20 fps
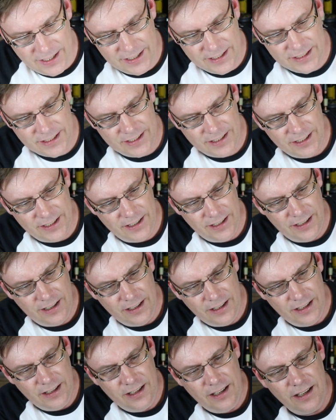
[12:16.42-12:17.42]
recommendation
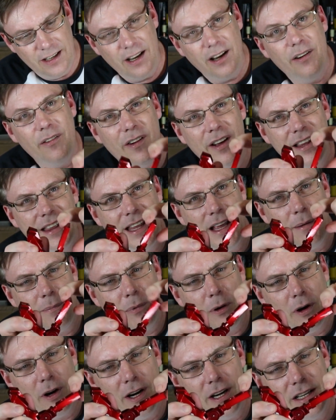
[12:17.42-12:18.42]
I would say
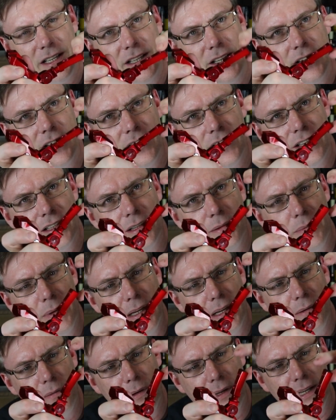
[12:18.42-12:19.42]
to do
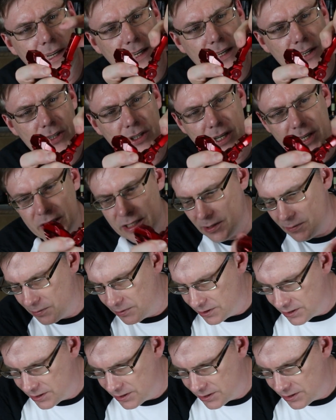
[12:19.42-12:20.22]
with Iron Man,